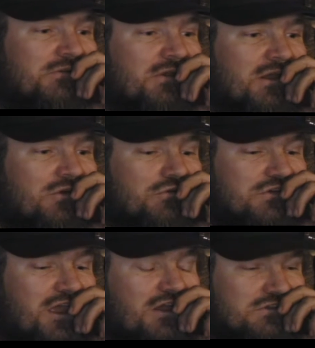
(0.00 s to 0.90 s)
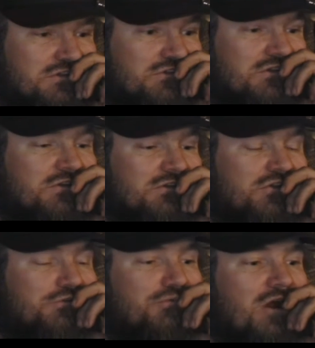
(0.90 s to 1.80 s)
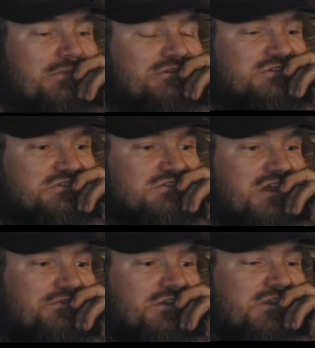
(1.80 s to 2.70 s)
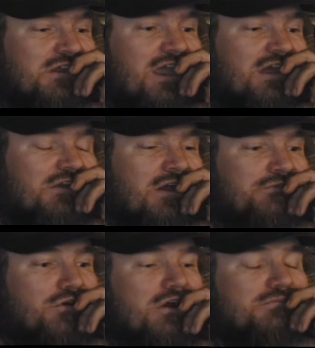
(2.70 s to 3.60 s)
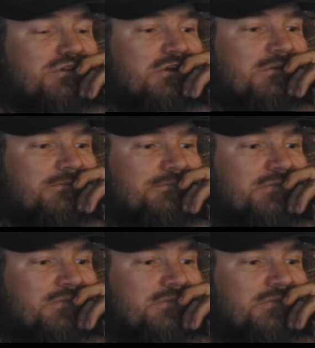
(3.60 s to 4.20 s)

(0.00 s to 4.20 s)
uh, hotels and, and, little apartments and stuff and then had a, a farm there